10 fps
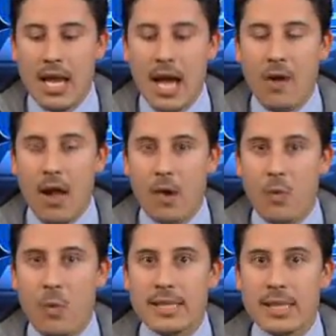Now,
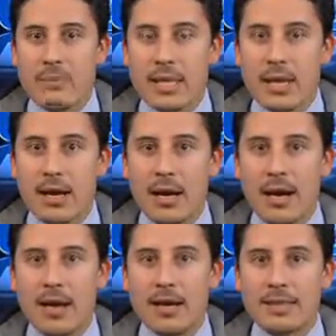it wasn't
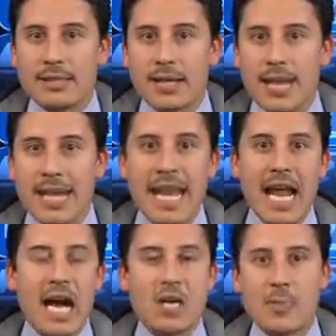because
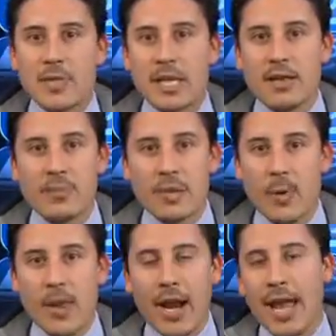100% of the
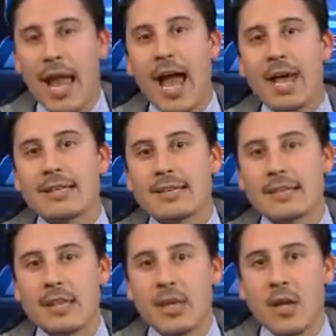people that I
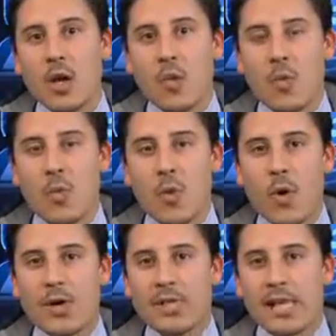asked
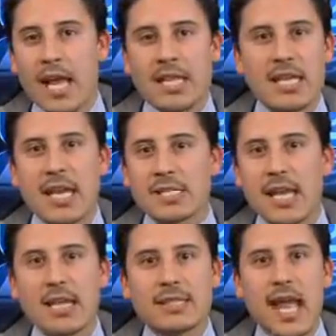were saying, yes,
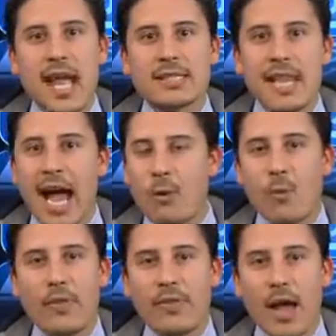yes, yes, I
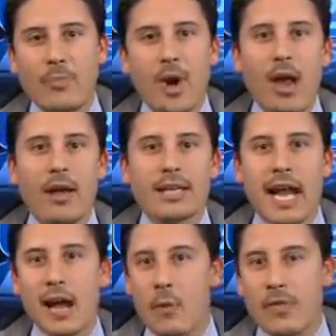want that
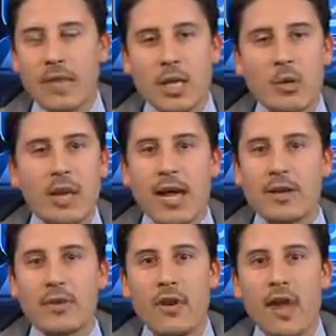product, I want that new
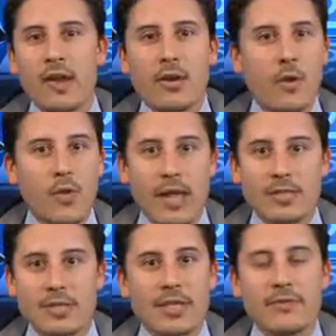line of credit or
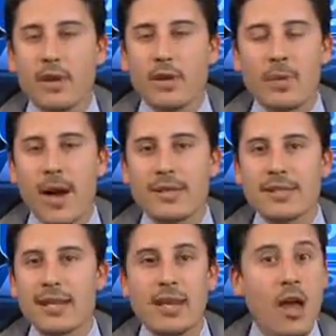that certificate of
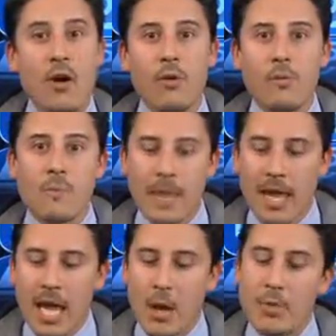deposit. No,
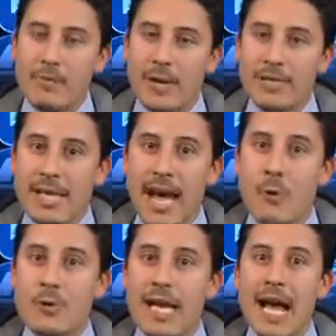it was because
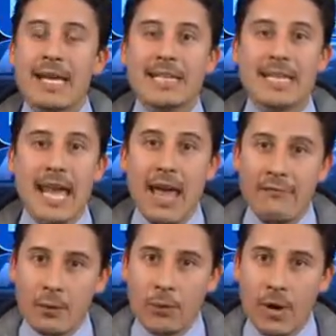I was asking
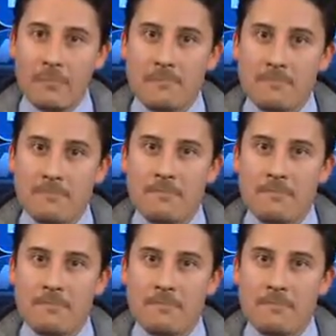everyone,